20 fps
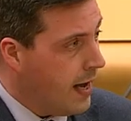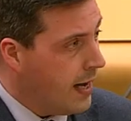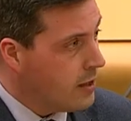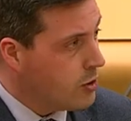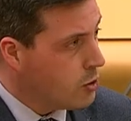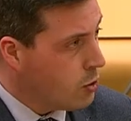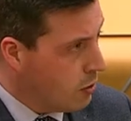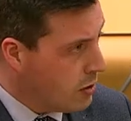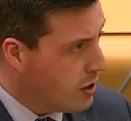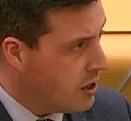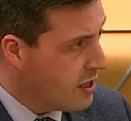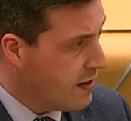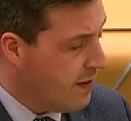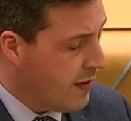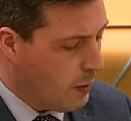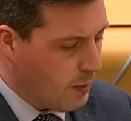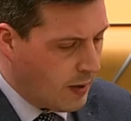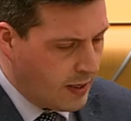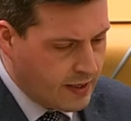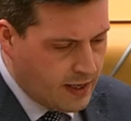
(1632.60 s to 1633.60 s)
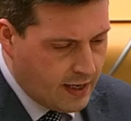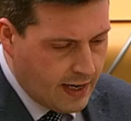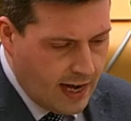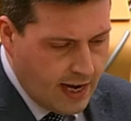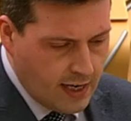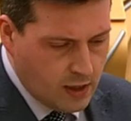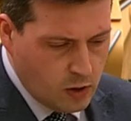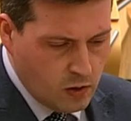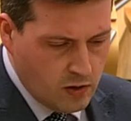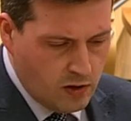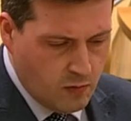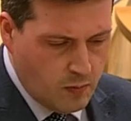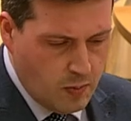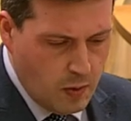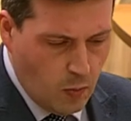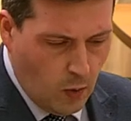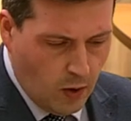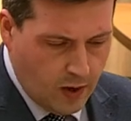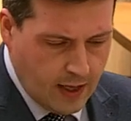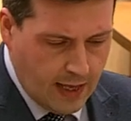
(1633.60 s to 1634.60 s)
And Scottish Development International have
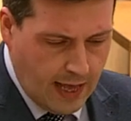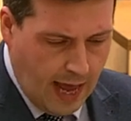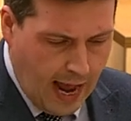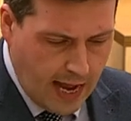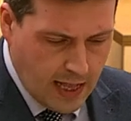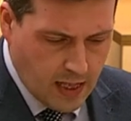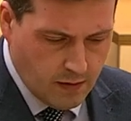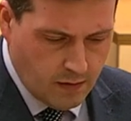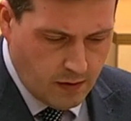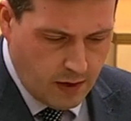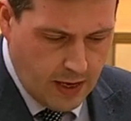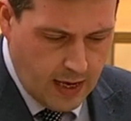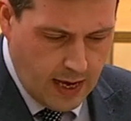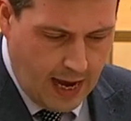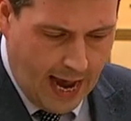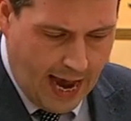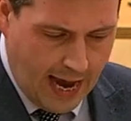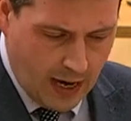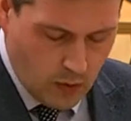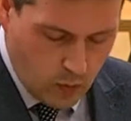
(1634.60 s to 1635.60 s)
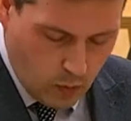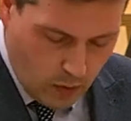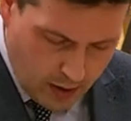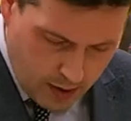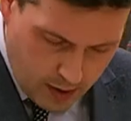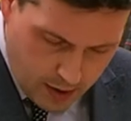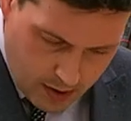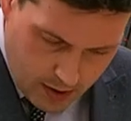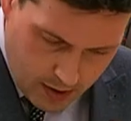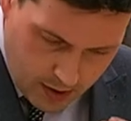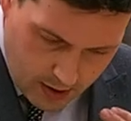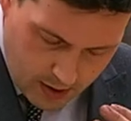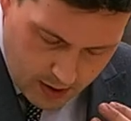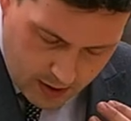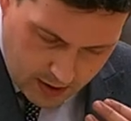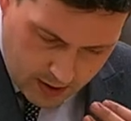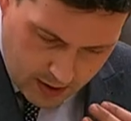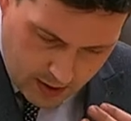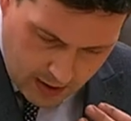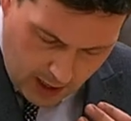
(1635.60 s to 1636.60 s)
been working actively and with
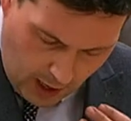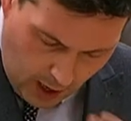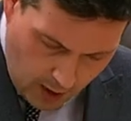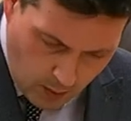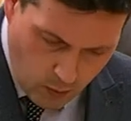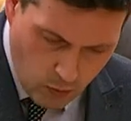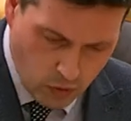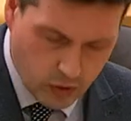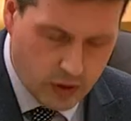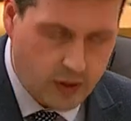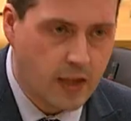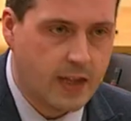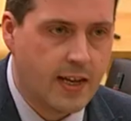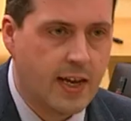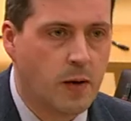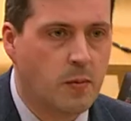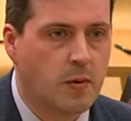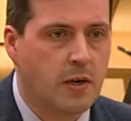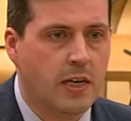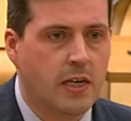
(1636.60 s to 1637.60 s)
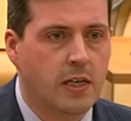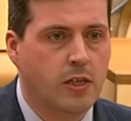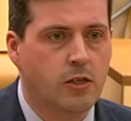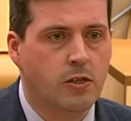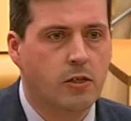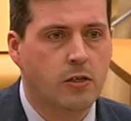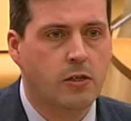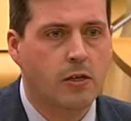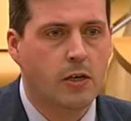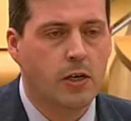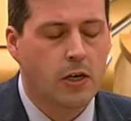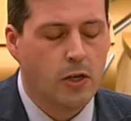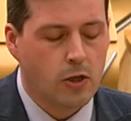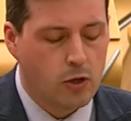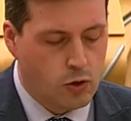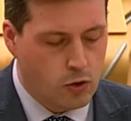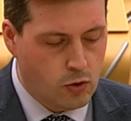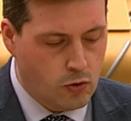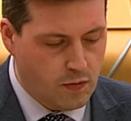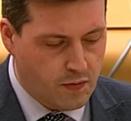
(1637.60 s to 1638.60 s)
the utmost determination
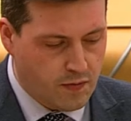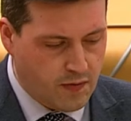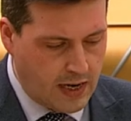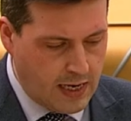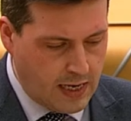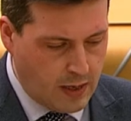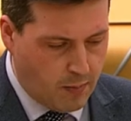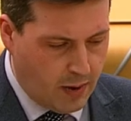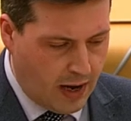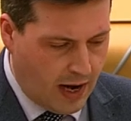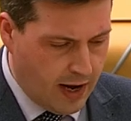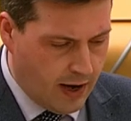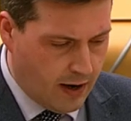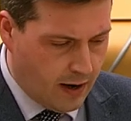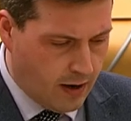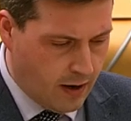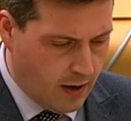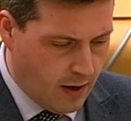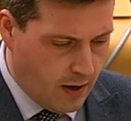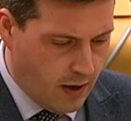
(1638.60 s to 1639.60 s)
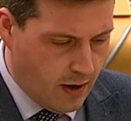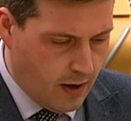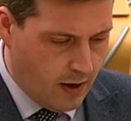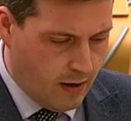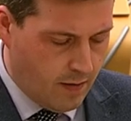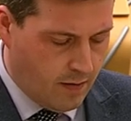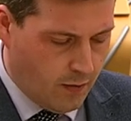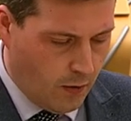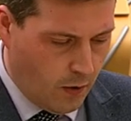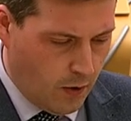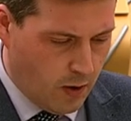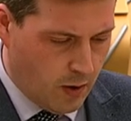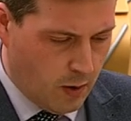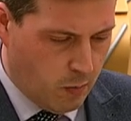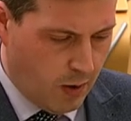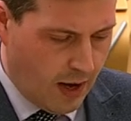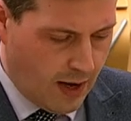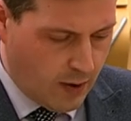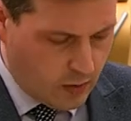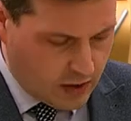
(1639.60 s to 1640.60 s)
to find a buyer for
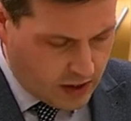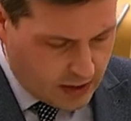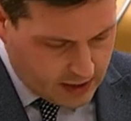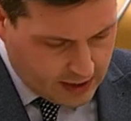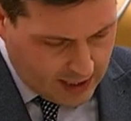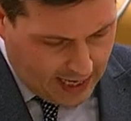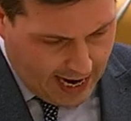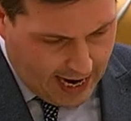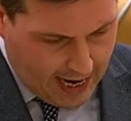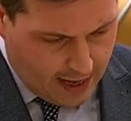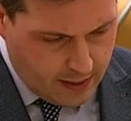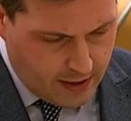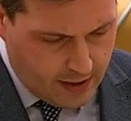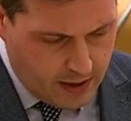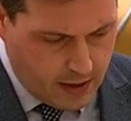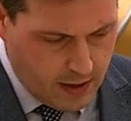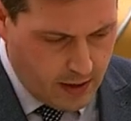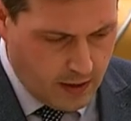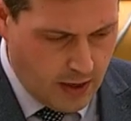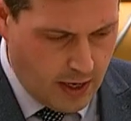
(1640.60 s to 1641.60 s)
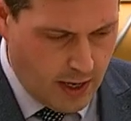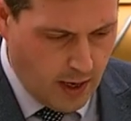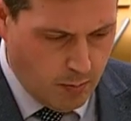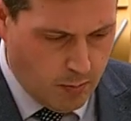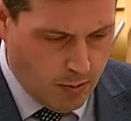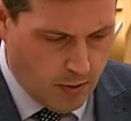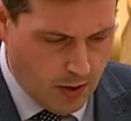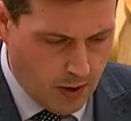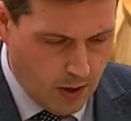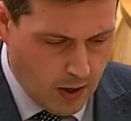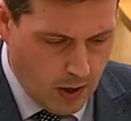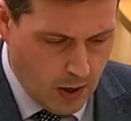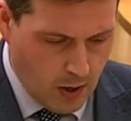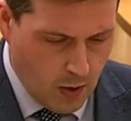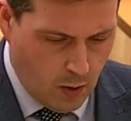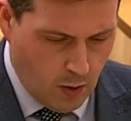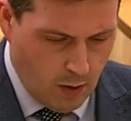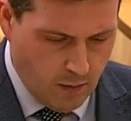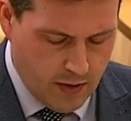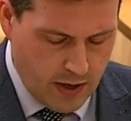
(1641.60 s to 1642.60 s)
the plant, which is at the nub
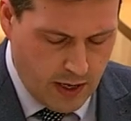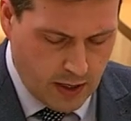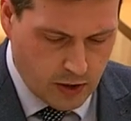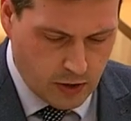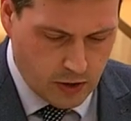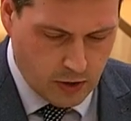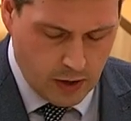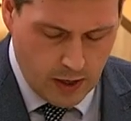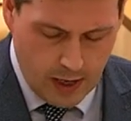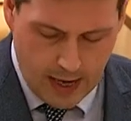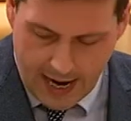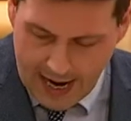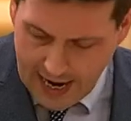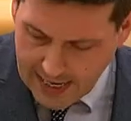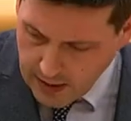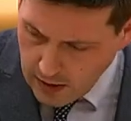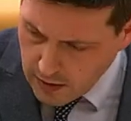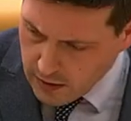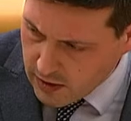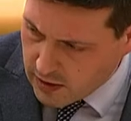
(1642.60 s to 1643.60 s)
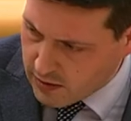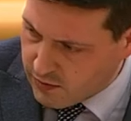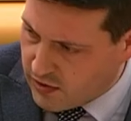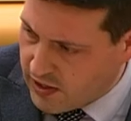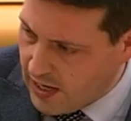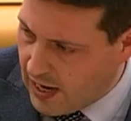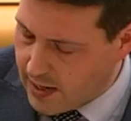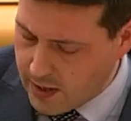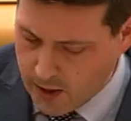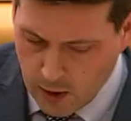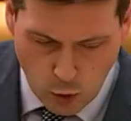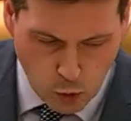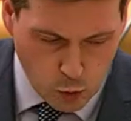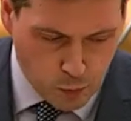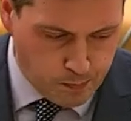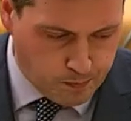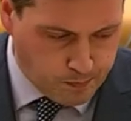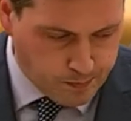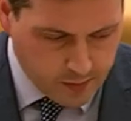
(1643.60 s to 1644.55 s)
of the issue. As others have set out,